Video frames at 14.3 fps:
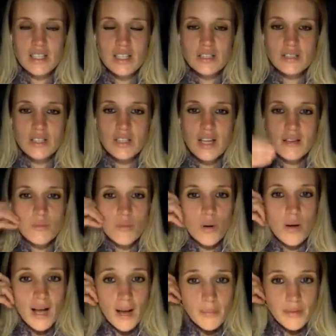So then what
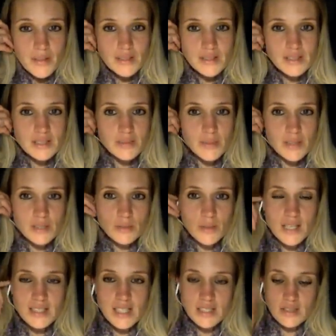happens is, because we
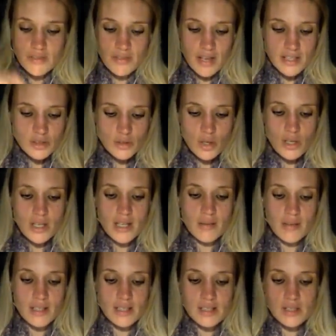identify strongly with
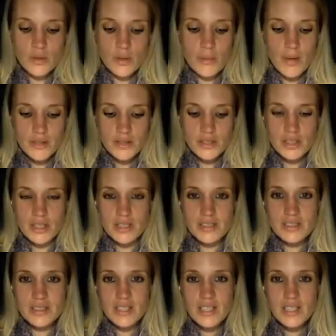these two emotions,